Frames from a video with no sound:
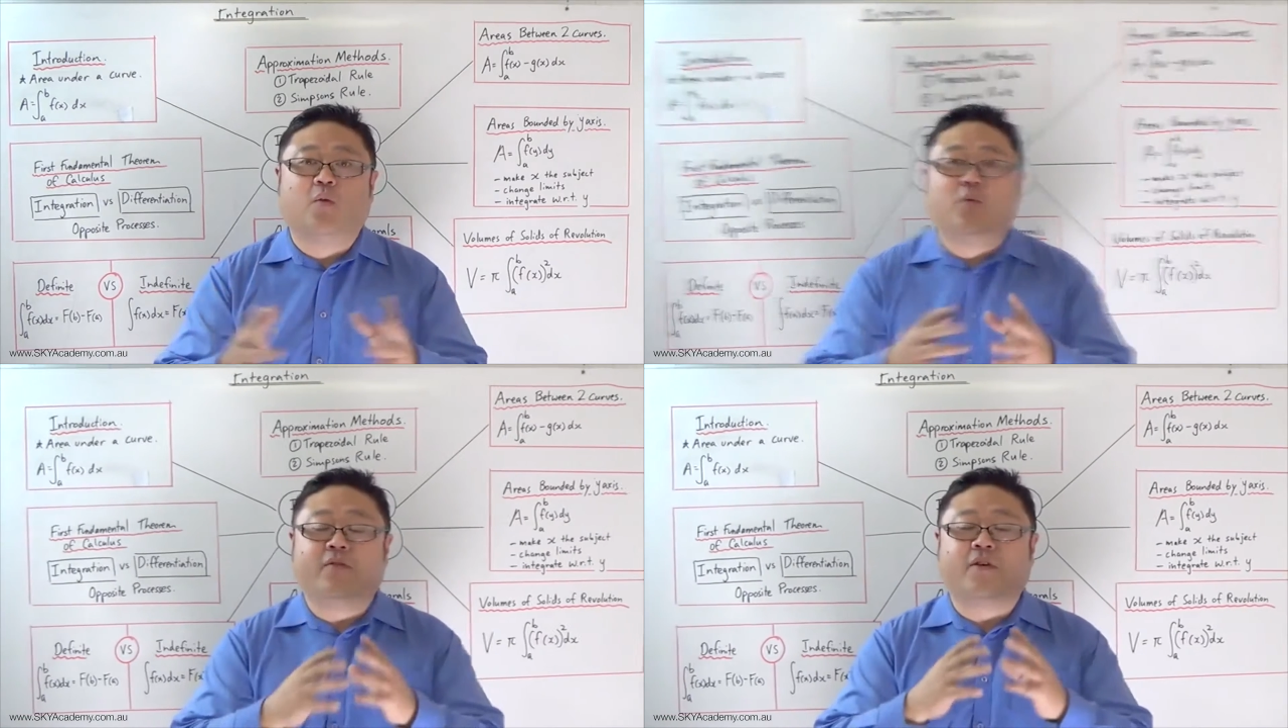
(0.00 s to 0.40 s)

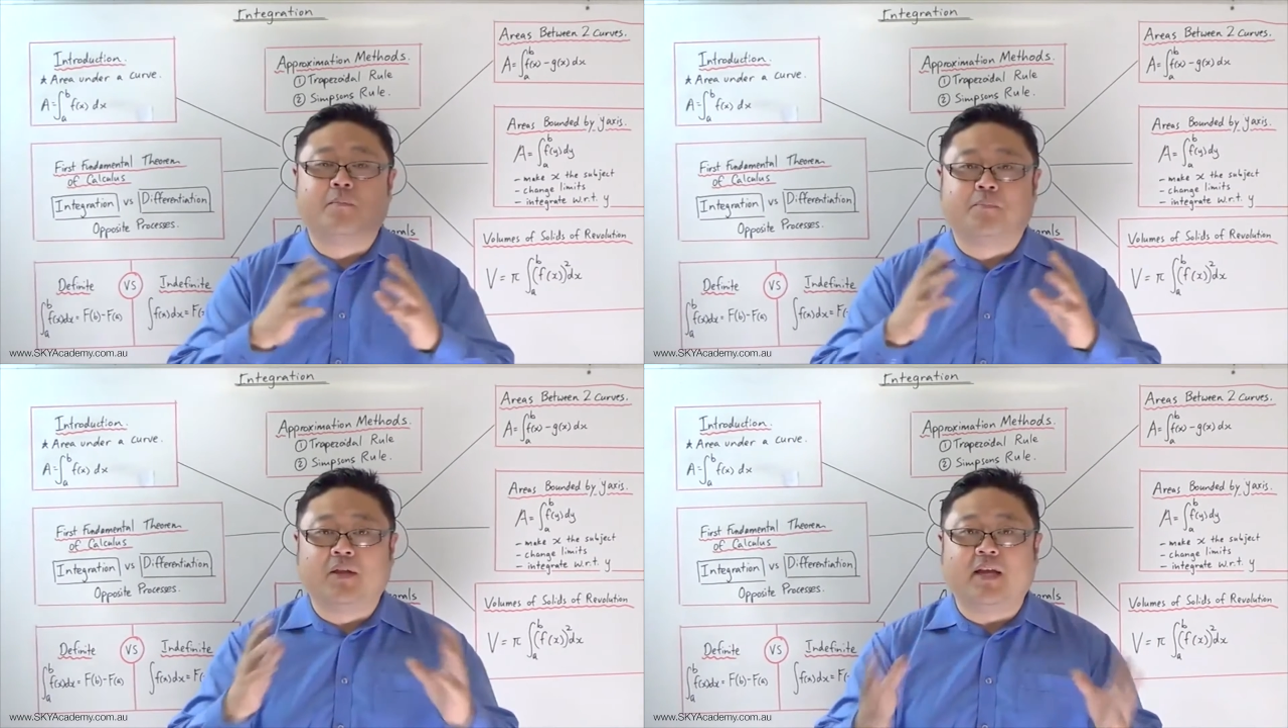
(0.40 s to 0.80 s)
We've
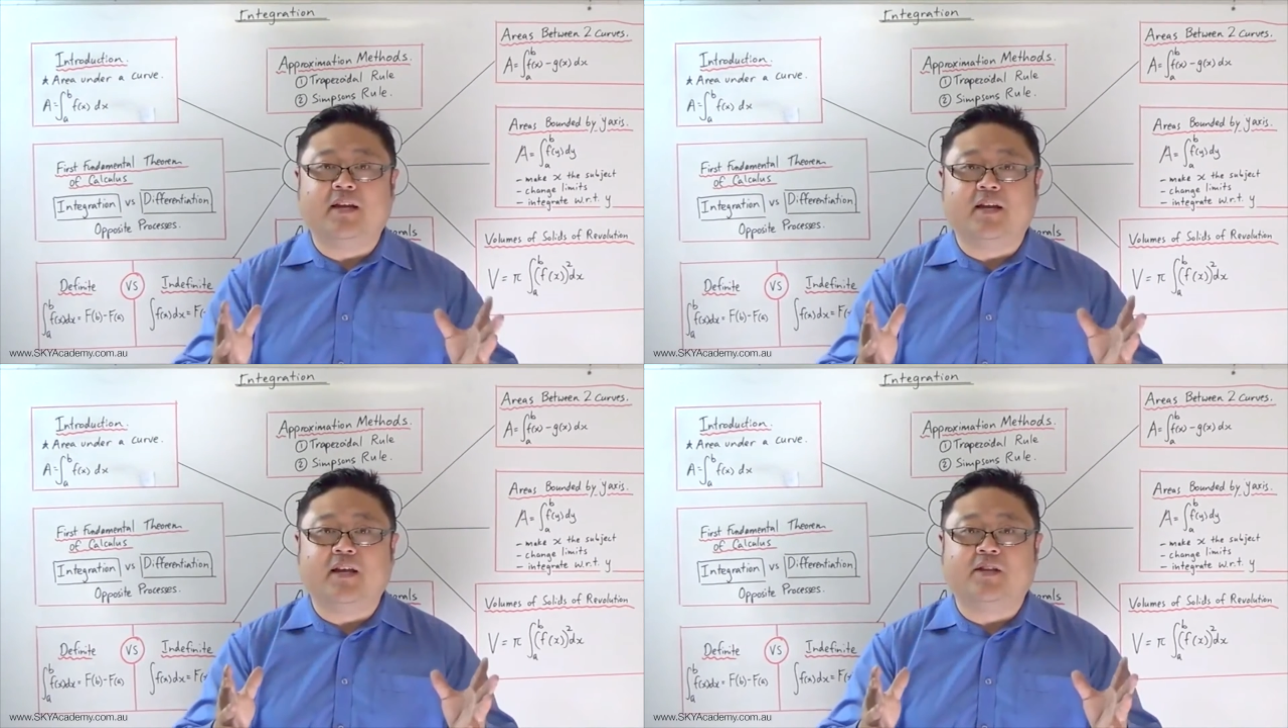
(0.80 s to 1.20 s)

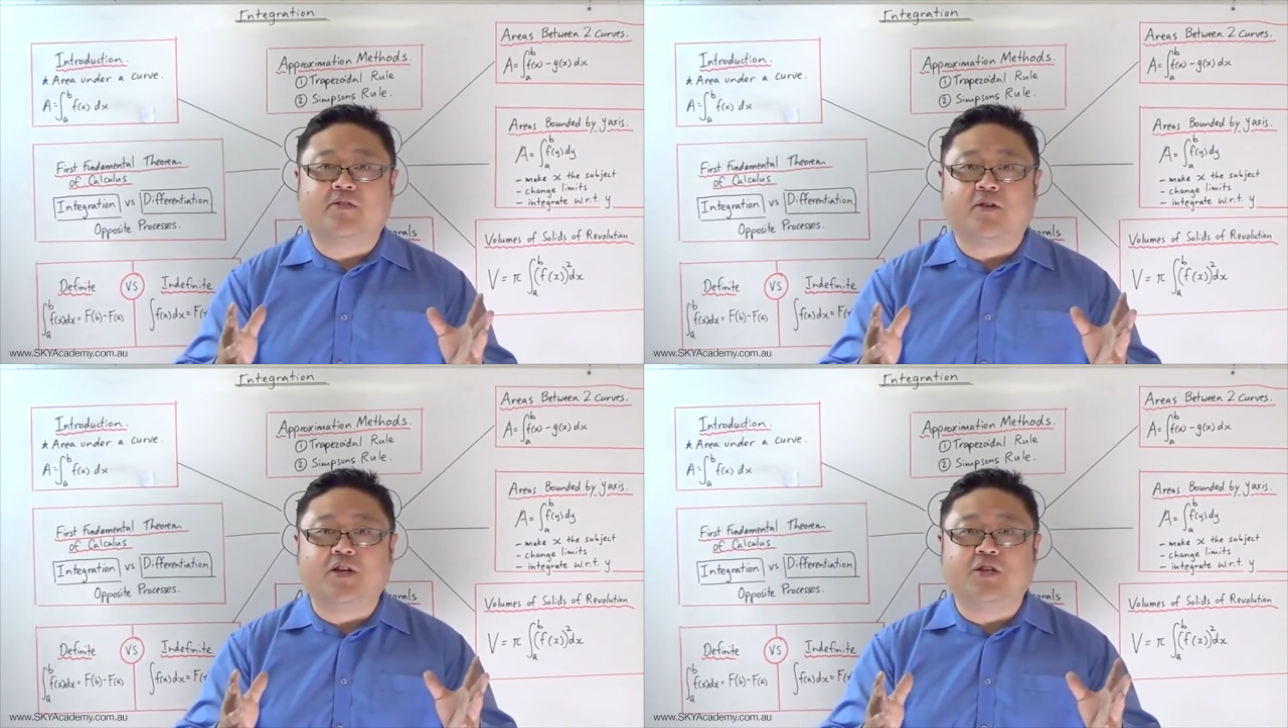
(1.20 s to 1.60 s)
completed
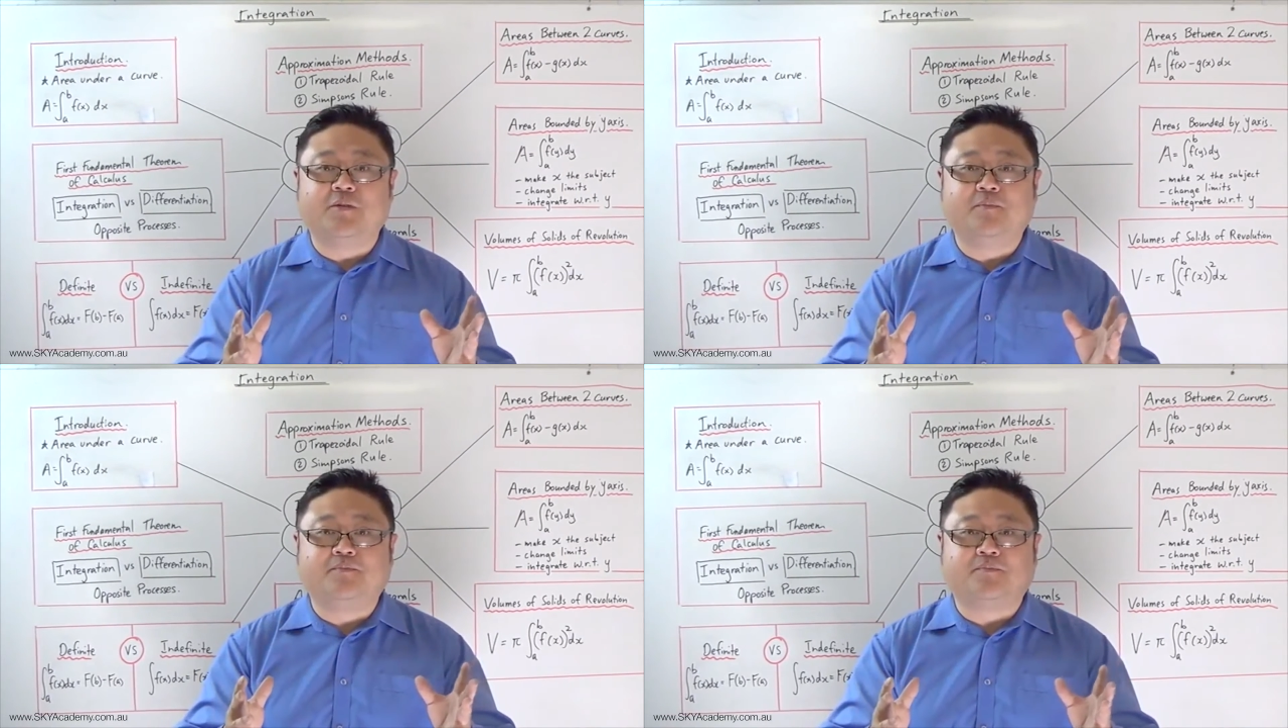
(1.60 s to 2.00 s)

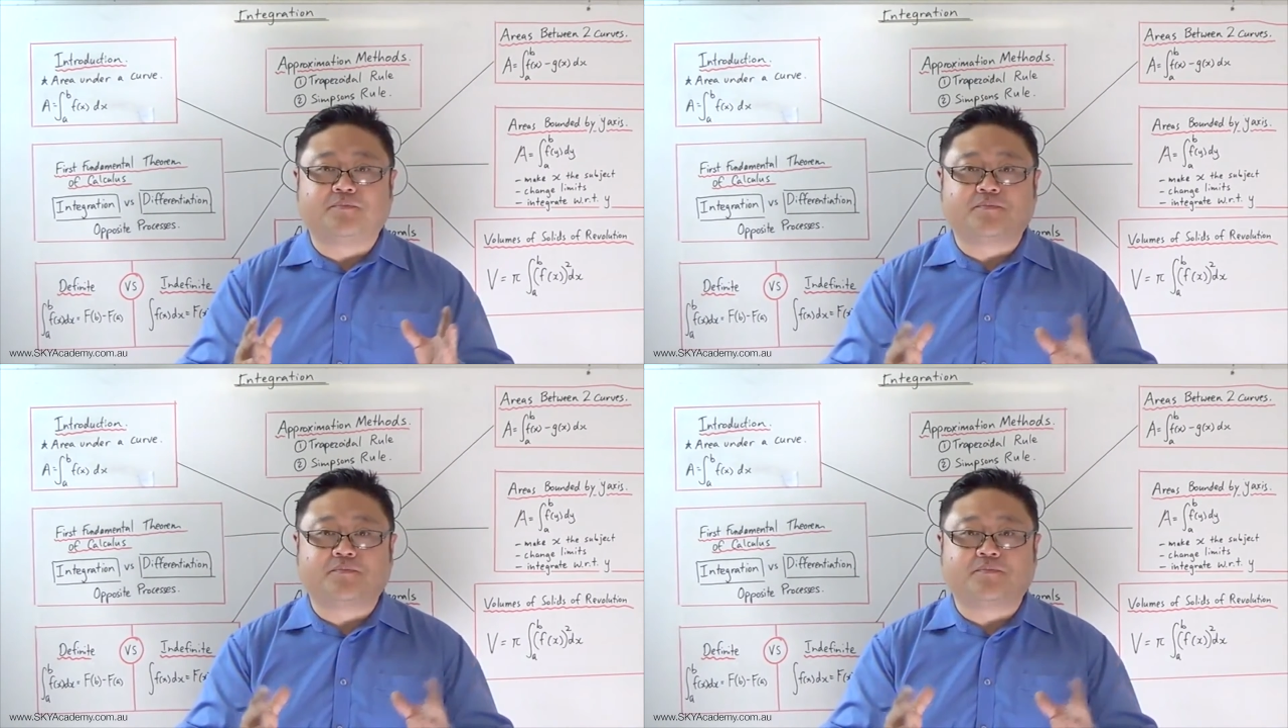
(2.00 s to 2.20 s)
integration.